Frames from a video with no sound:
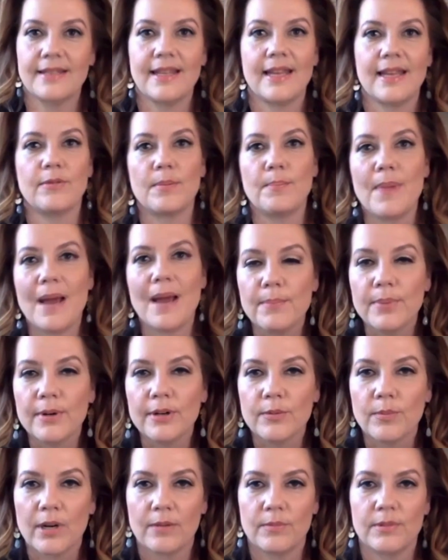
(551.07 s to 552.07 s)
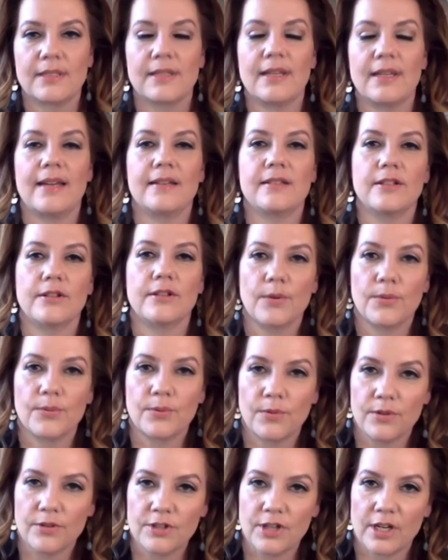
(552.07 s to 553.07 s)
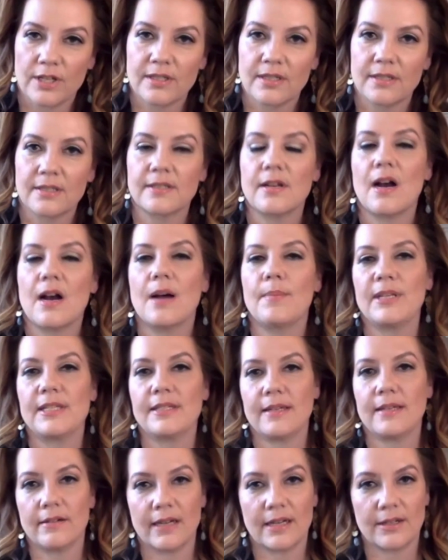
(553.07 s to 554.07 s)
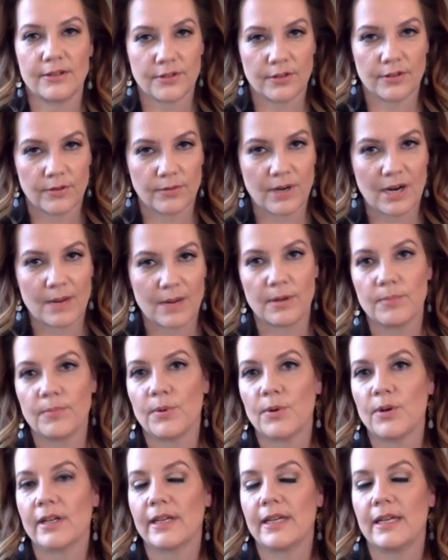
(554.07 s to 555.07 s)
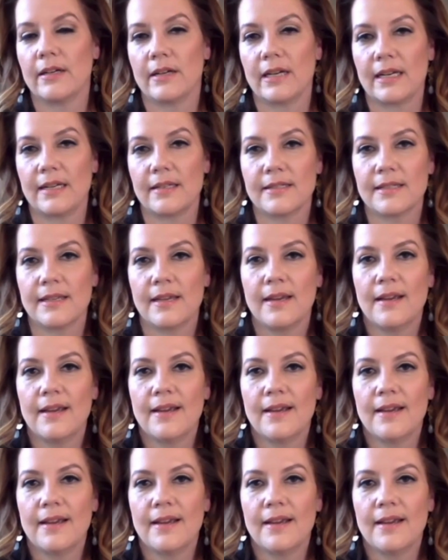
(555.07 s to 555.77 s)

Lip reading: They remembered what it was like to go through the Justice Thomas hearings or the Robert Bork hearings.